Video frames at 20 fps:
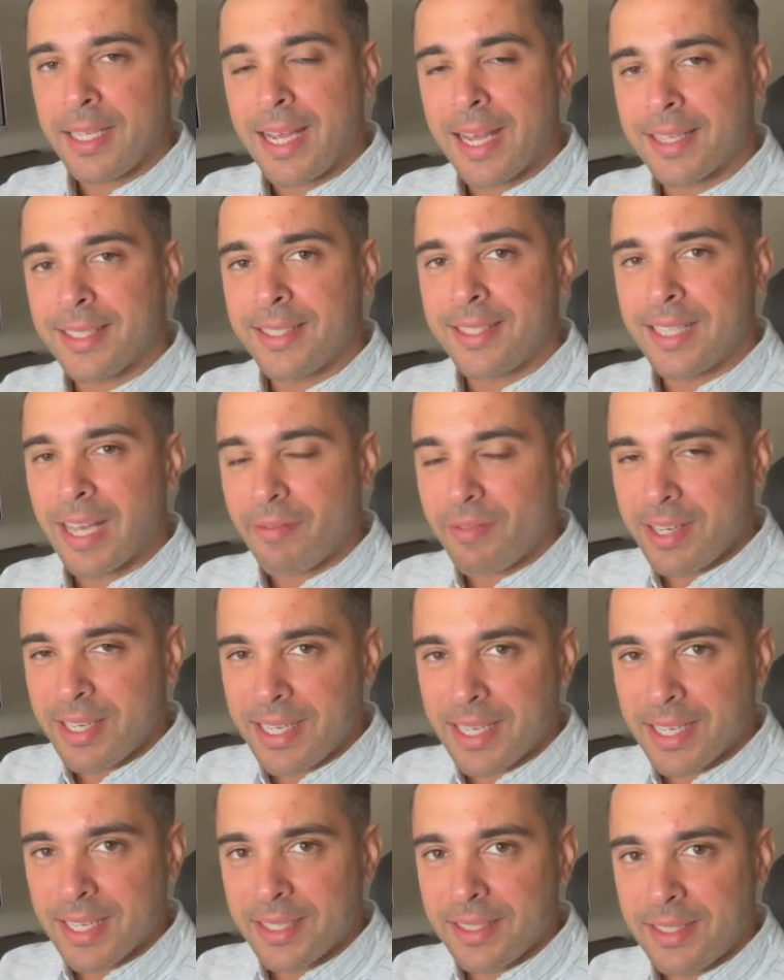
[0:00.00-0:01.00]
He has seven
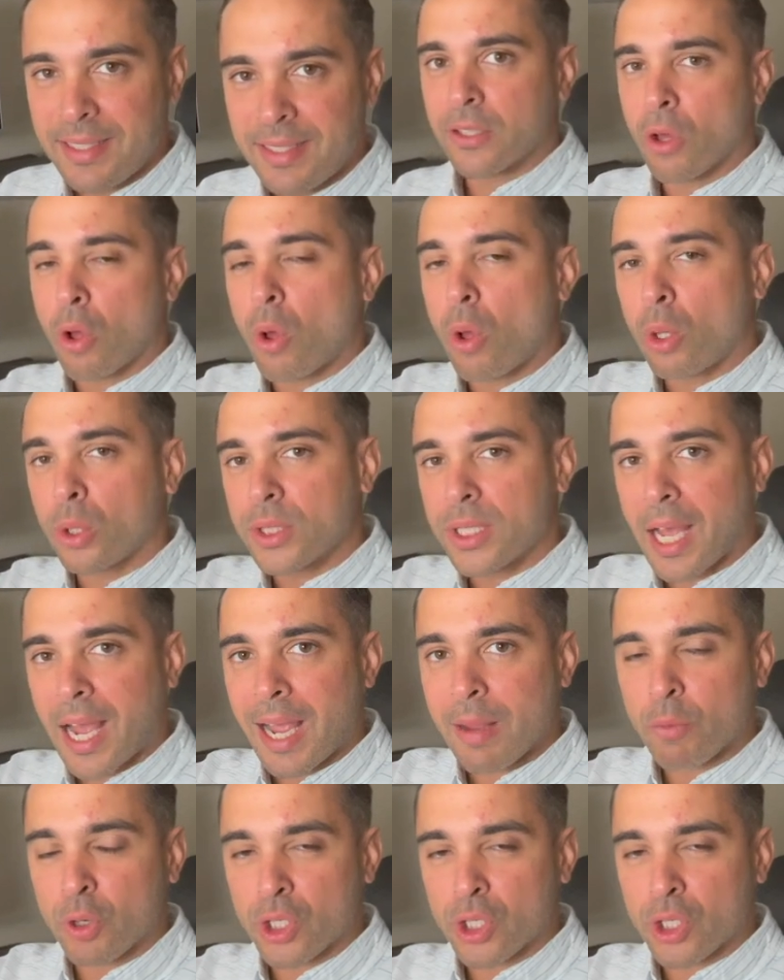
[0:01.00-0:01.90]
kids the whole time,